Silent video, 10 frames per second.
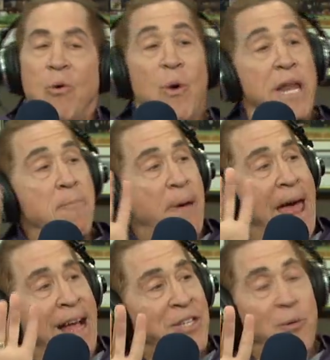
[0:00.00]
when he
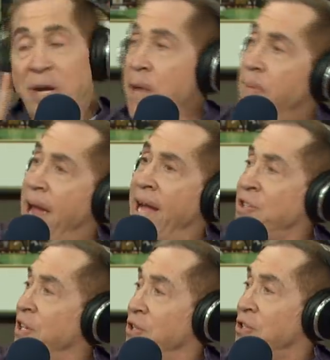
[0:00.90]
pass when he
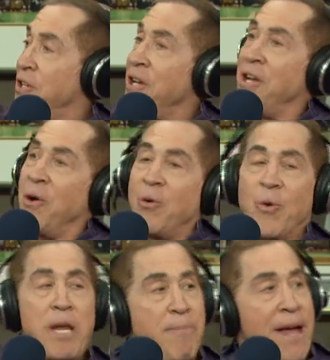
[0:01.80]
passes.
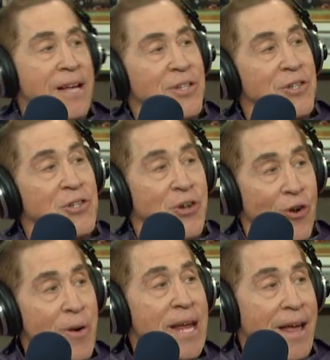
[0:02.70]
When he passes,
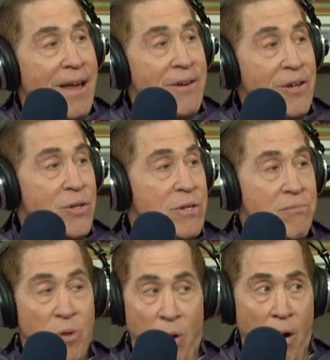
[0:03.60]
Turi Ann, his
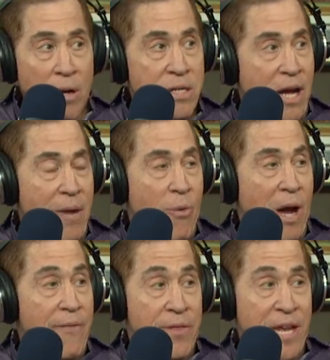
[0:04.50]
longtime
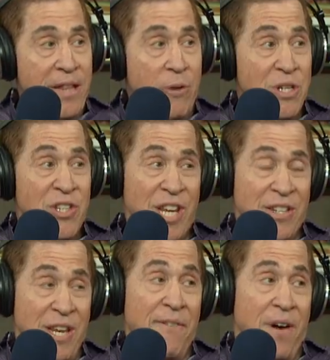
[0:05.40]
wife, I think they were
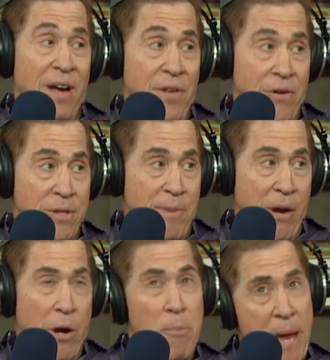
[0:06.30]
65 years
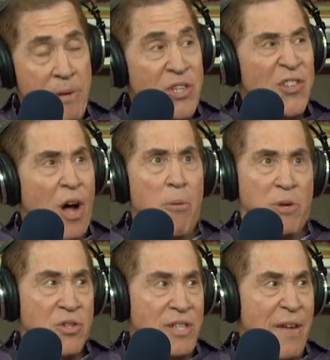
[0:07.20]
married, or maybe
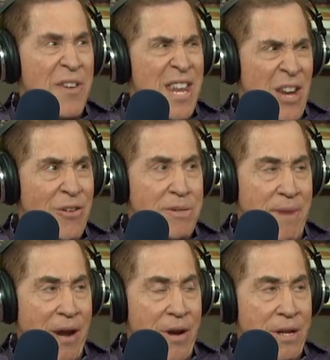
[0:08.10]
almost 70 years
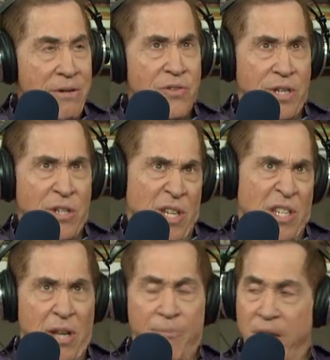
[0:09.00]
married, 60
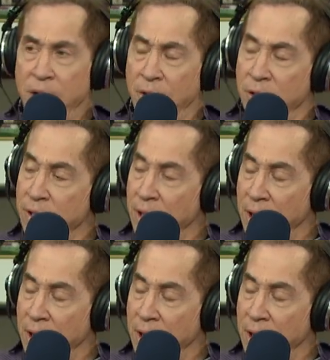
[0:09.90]
something years.